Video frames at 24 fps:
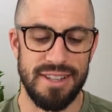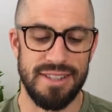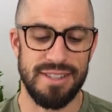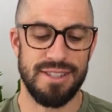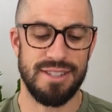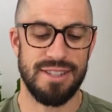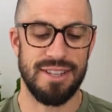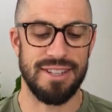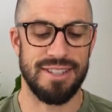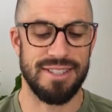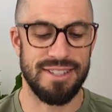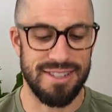
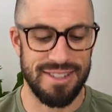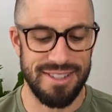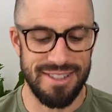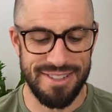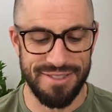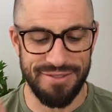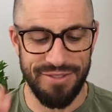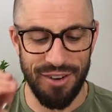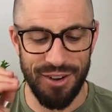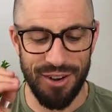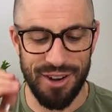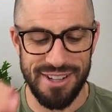just
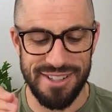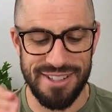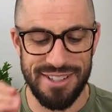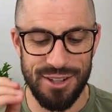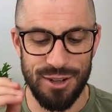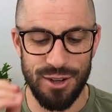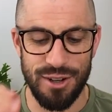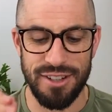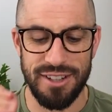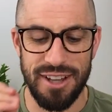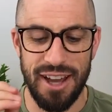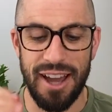focus in
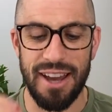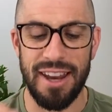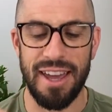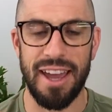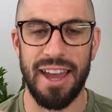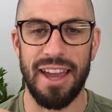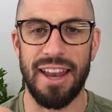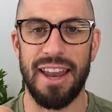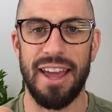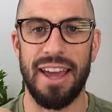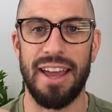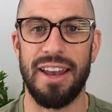on dating,
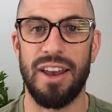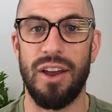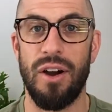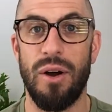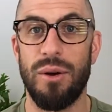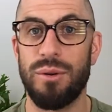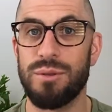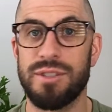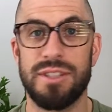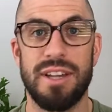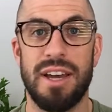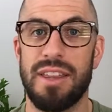and
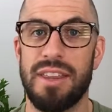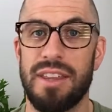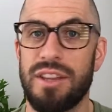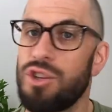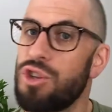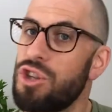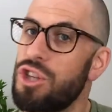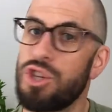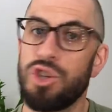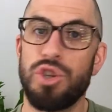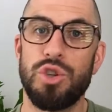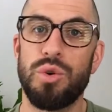I'll say
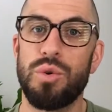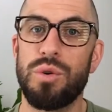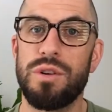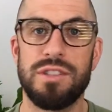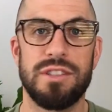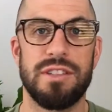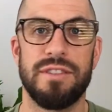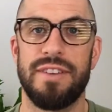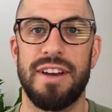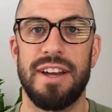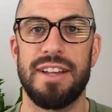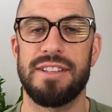the shortest
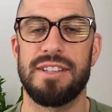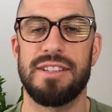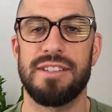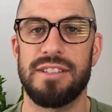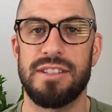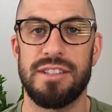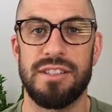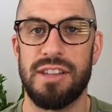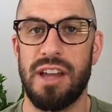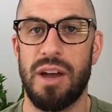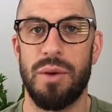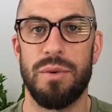of answers to
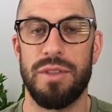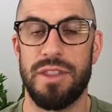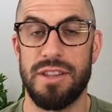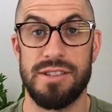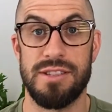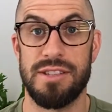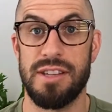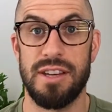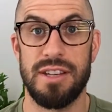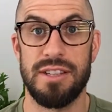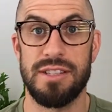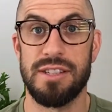start with is
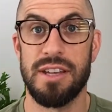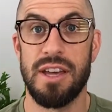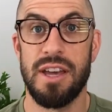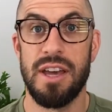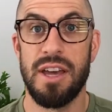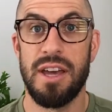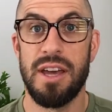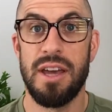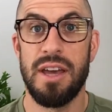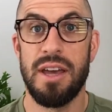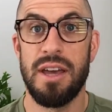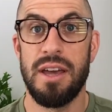this:
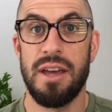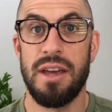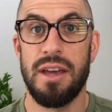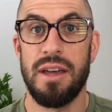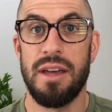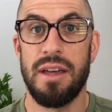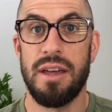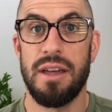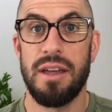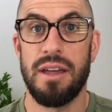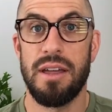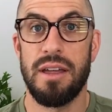
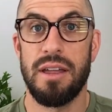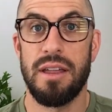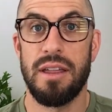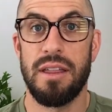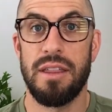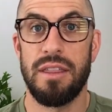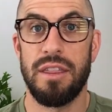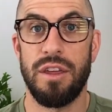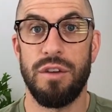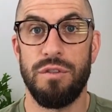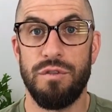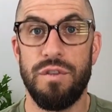
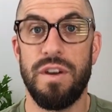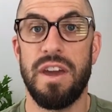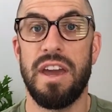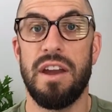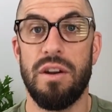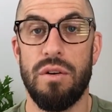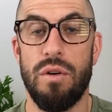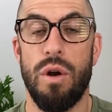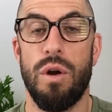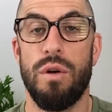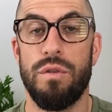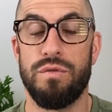the
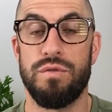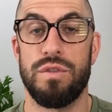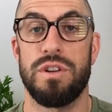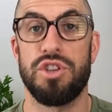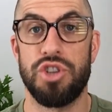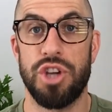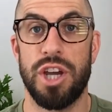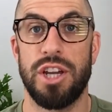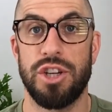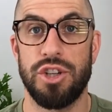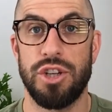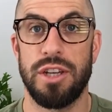fear of
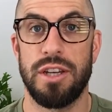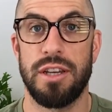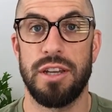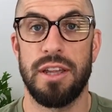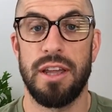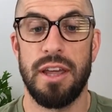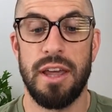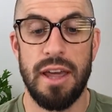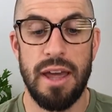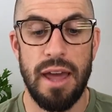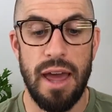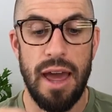rejection.
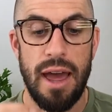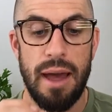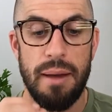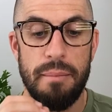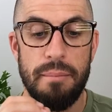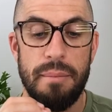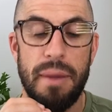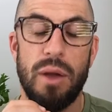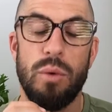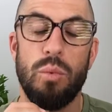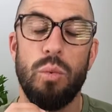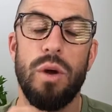
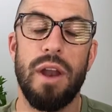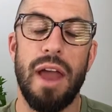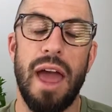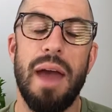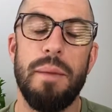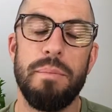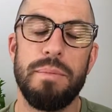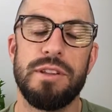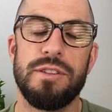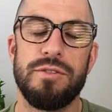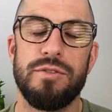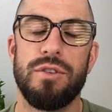But what
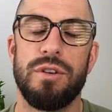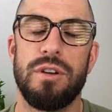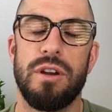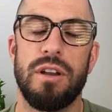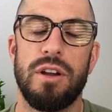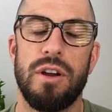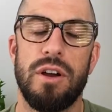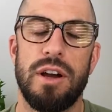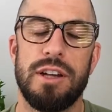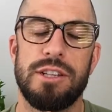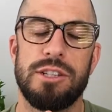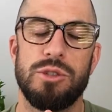happens for a lot of
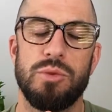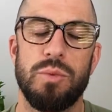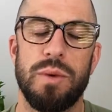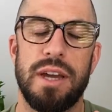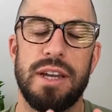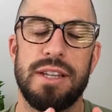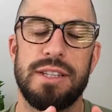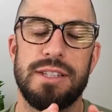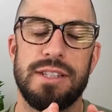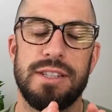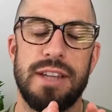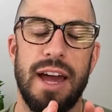guys is we
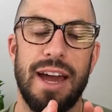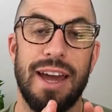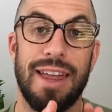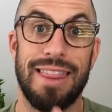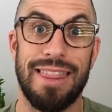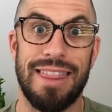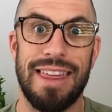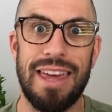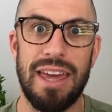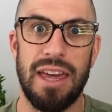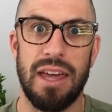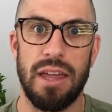get stuck
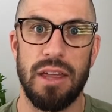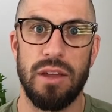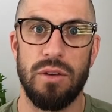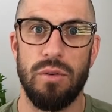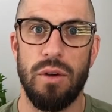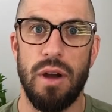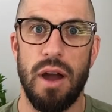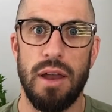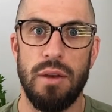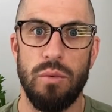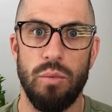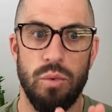there,
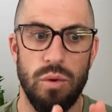right?